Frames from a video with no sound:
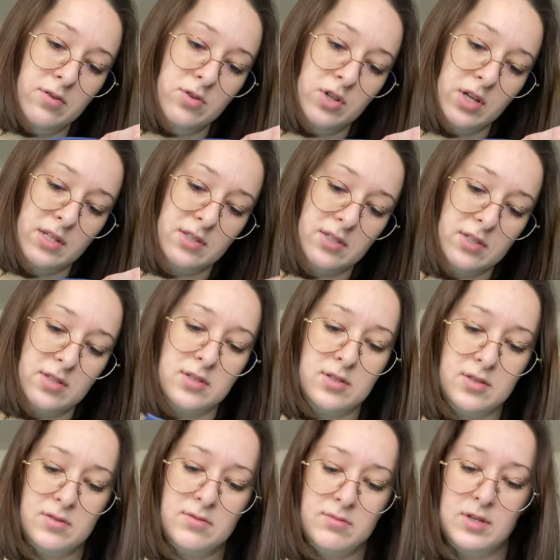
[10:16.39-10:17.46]

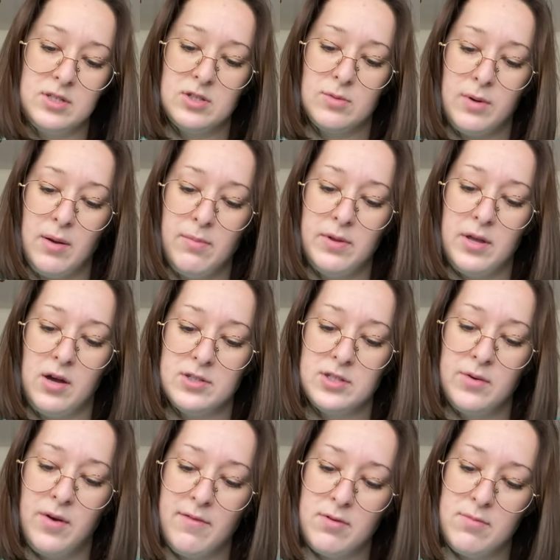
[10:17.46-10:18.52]
Just, these are probably
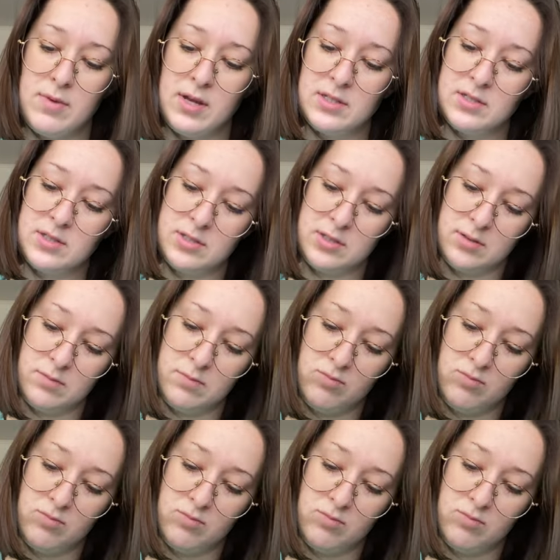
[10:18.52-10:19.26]
also oven mitts.